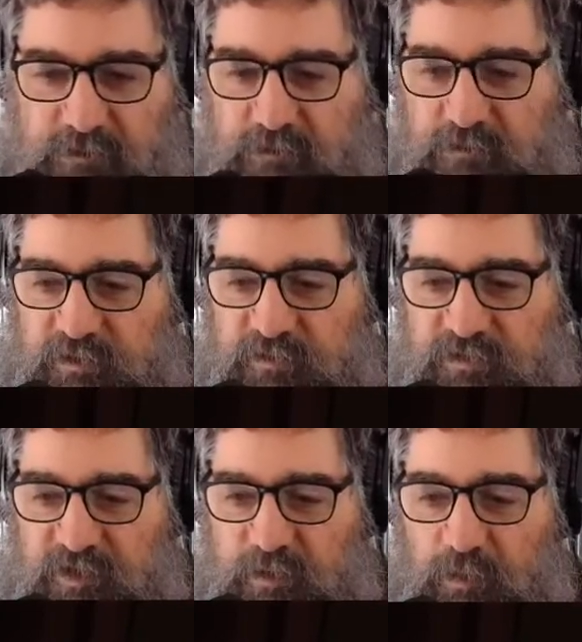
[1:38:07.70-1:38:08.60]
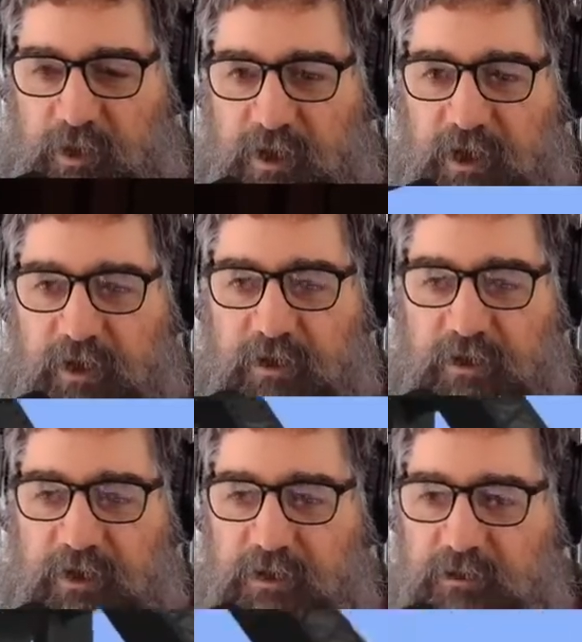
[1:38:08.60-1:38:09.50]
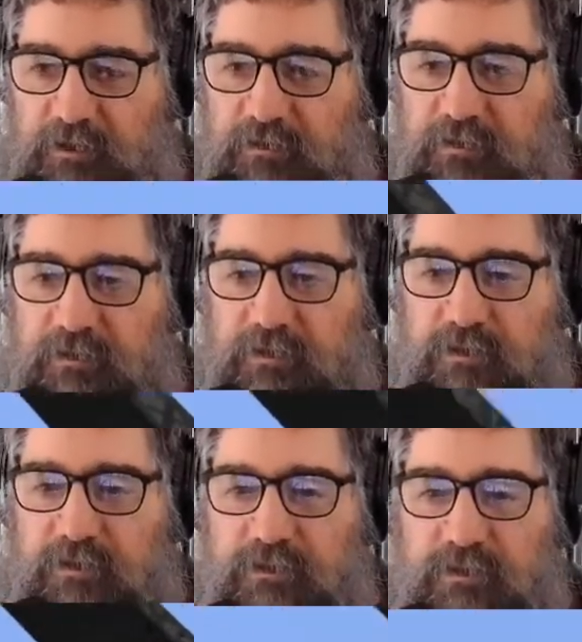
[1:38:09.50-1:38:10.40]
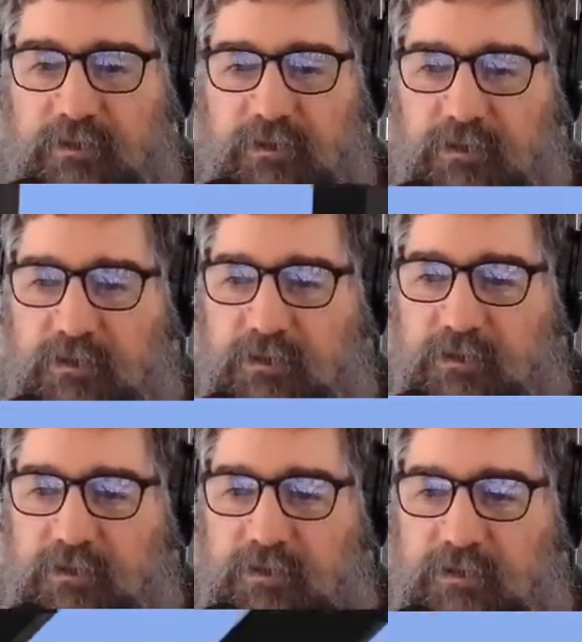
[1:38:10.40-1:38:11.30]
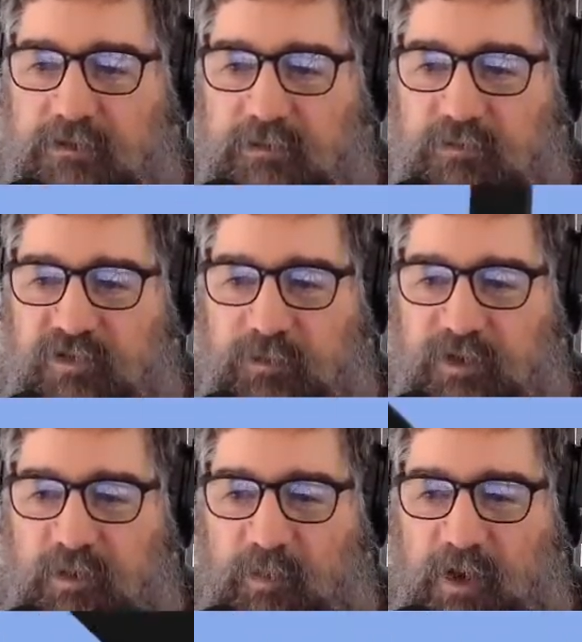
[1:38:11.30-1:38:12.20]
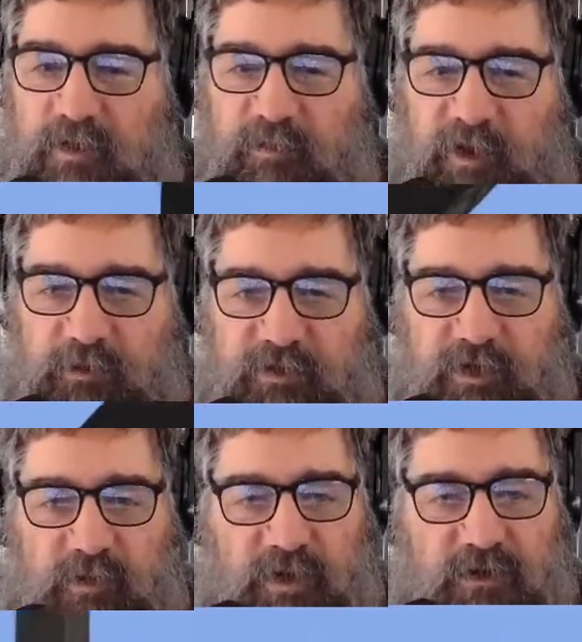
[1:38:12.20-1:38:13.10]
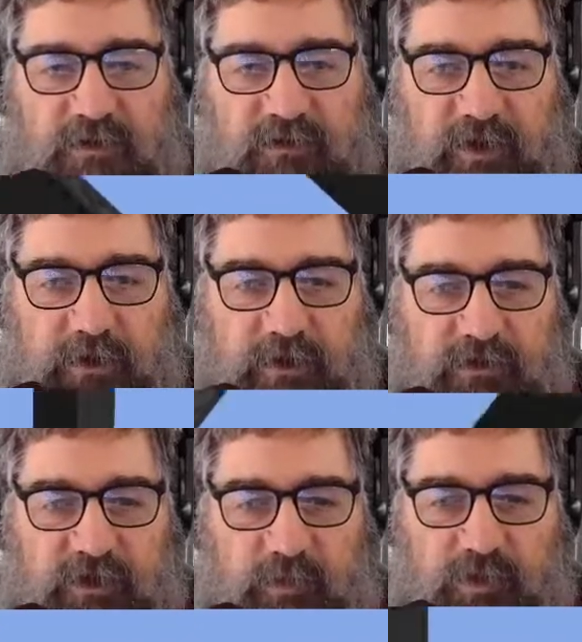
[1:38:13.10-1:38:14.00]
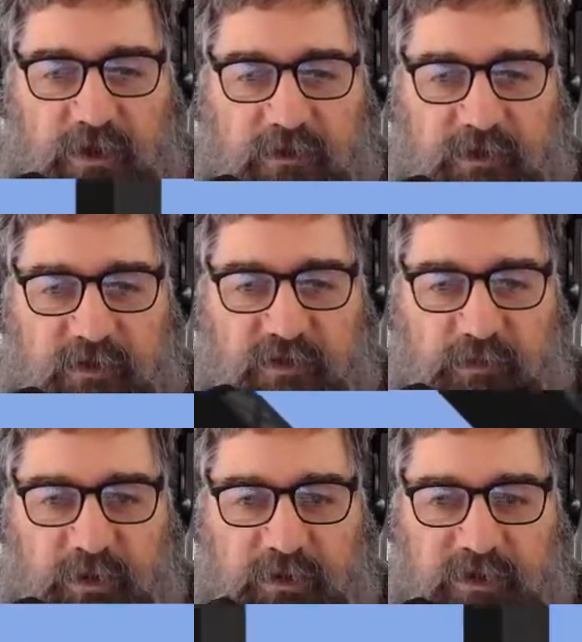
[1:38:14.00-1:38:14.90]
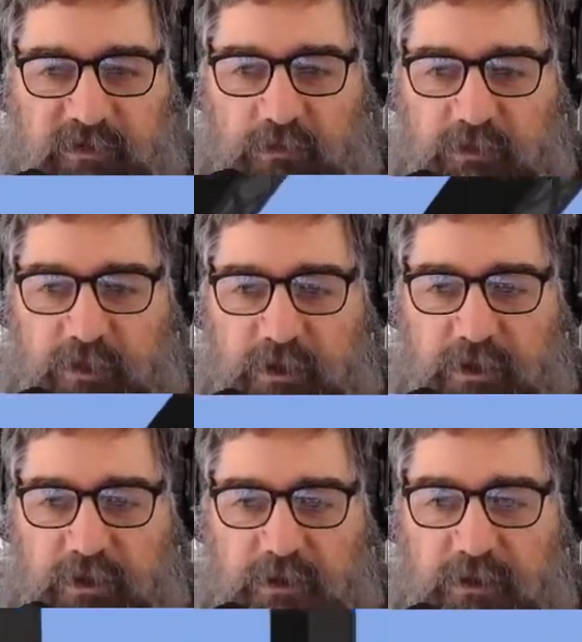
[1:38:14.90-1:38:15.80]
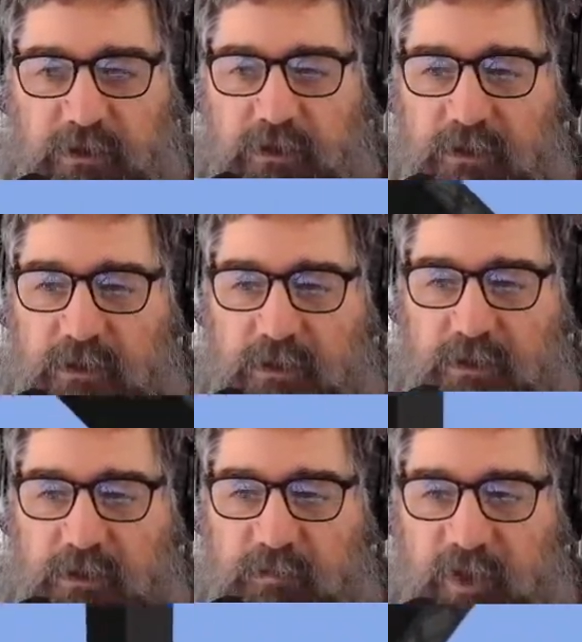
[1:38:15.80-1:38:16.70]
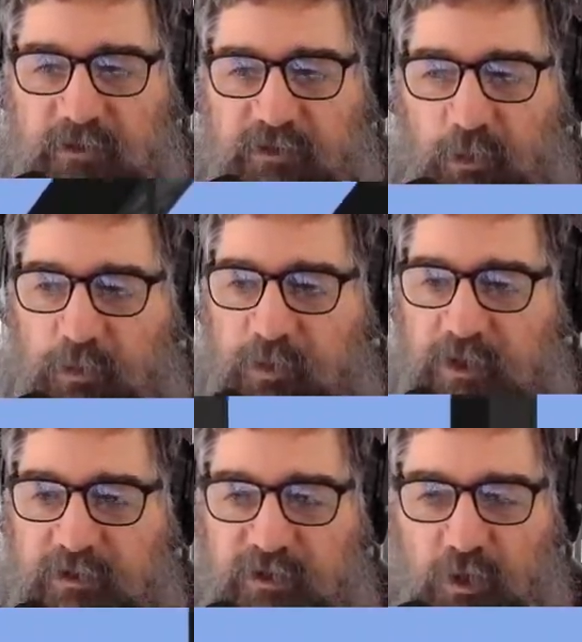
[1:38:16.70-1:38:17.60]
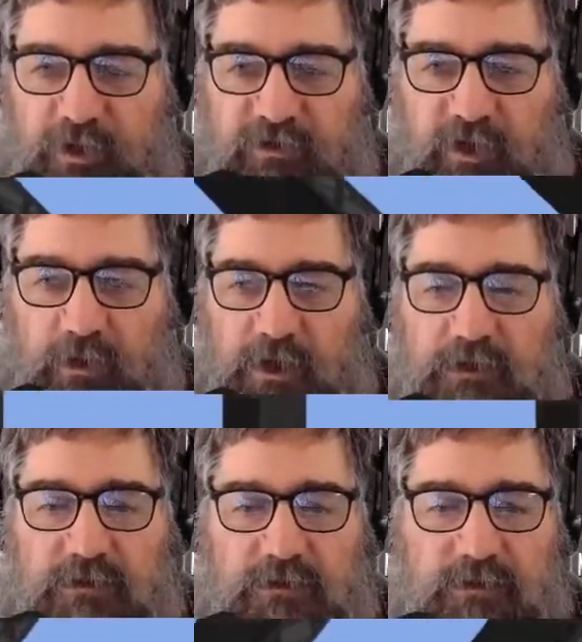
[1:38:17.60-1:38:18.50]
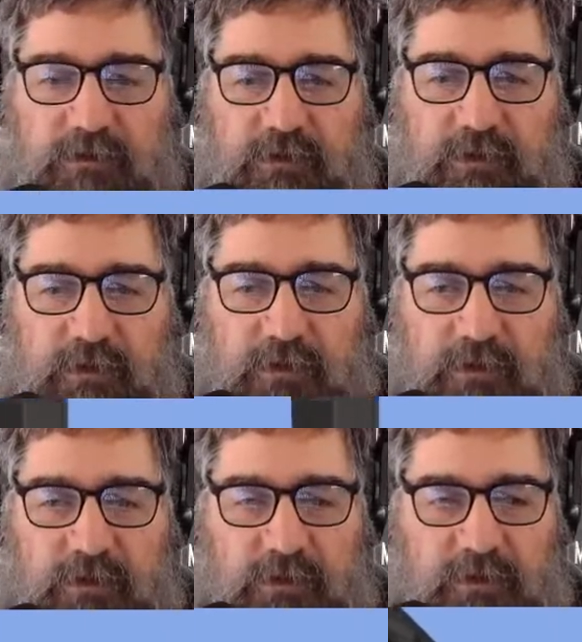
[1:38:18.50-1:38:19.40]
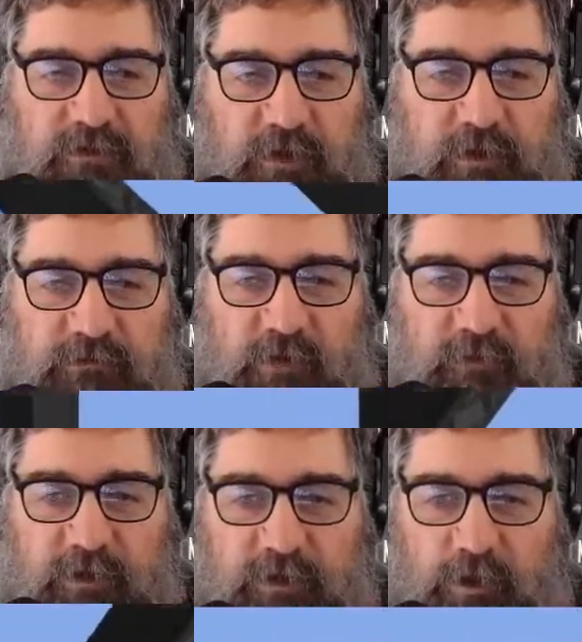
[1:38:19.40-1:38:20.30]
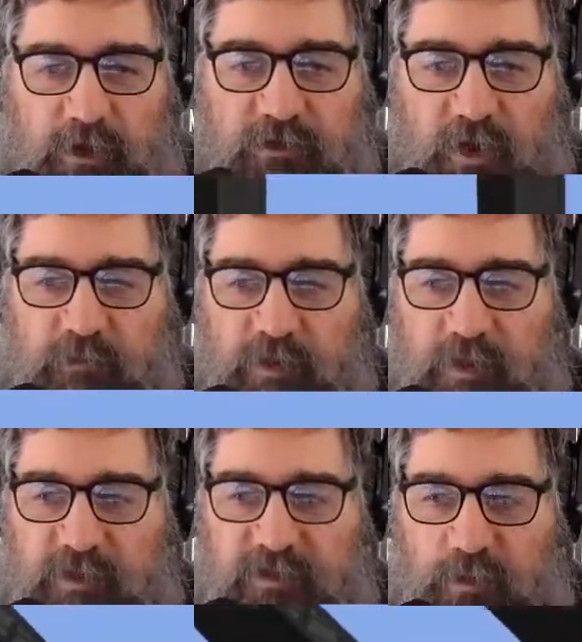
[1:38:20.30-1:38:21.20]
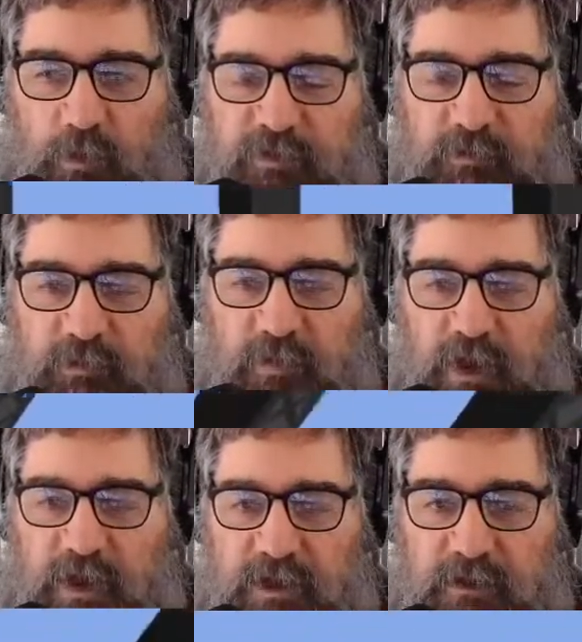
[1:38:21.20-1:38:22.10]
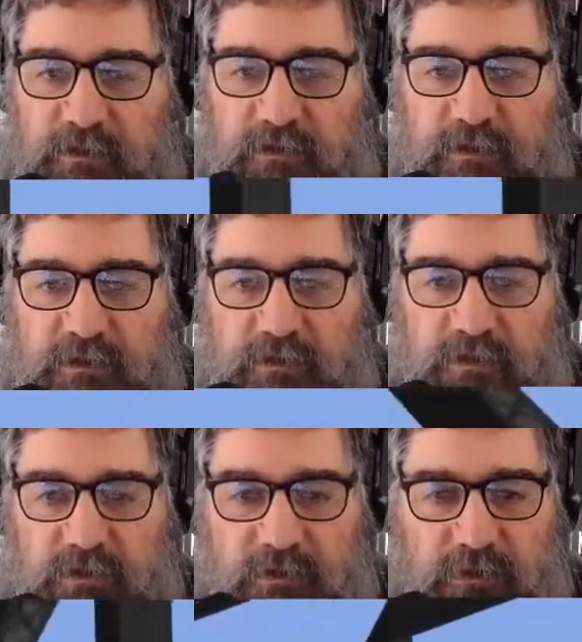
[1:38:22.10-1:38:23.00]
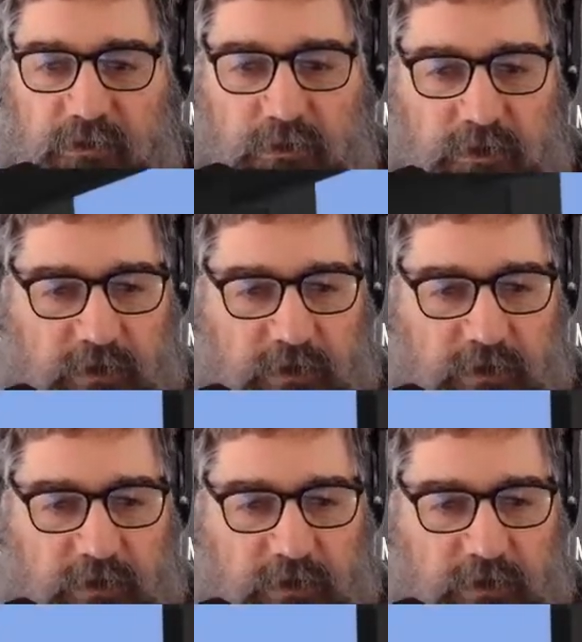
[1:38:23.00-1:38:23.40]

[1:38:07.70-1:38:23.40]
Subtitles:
I'll just stick my head out again because you can... There's some ships in the bay, paddle steamer, sailing ship, and you can see some buildings over there. That tall thing is Coit Tower. So it's roughly in the right time frame because it was made early